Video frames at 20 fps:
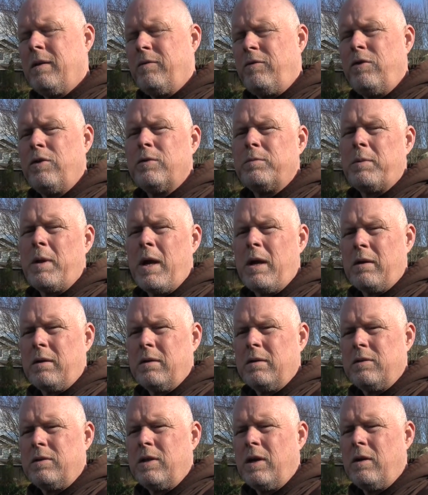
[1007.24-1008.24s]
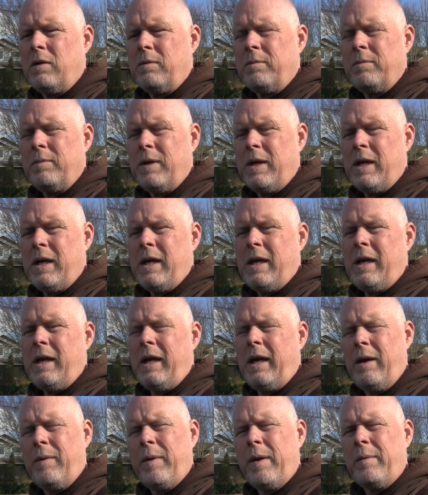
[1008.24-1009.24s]
fuse block. So
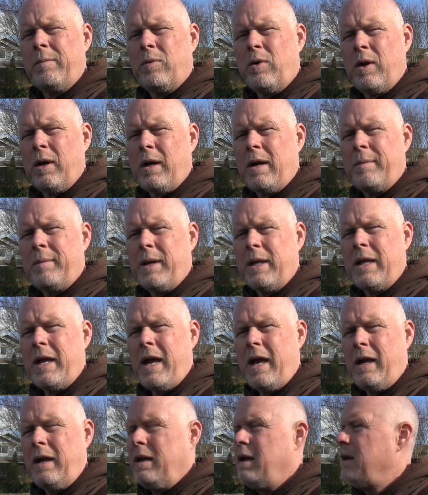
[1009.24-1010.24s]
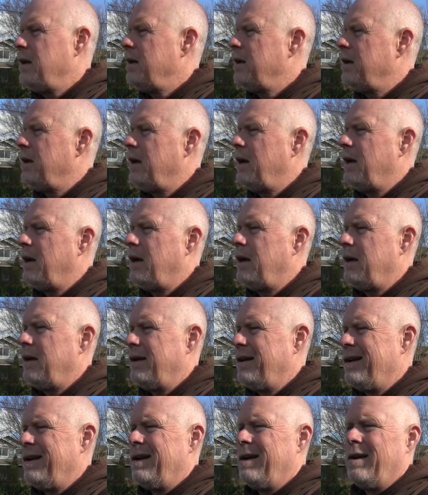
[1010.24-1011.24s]
anyway, more to come on that.
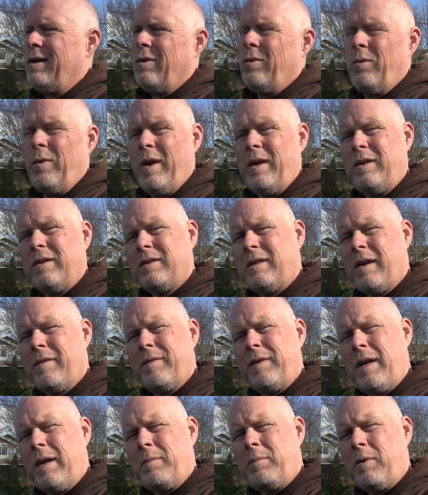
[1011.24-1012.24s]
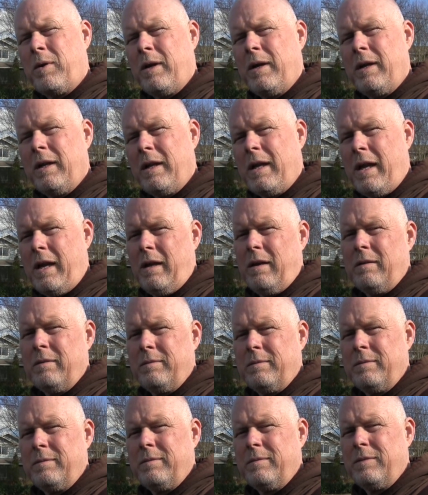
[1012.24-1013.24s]
We just have a temporary delay.
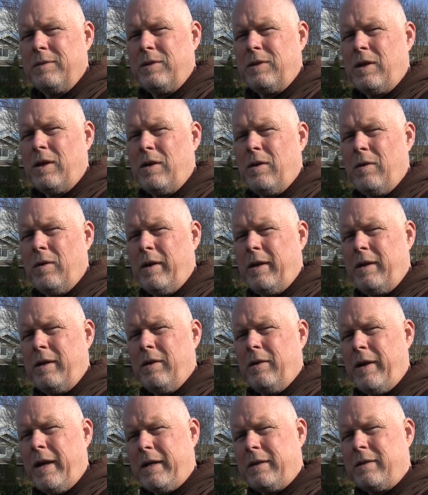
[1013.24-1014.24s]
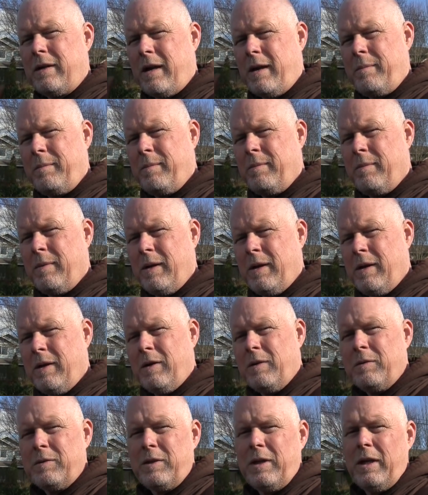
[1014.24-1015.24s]
So until next time,
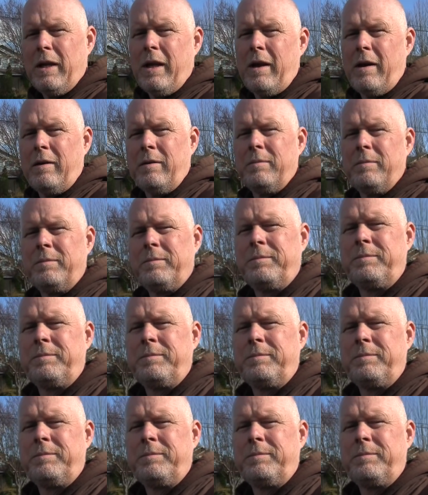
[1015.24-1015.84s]
see you later.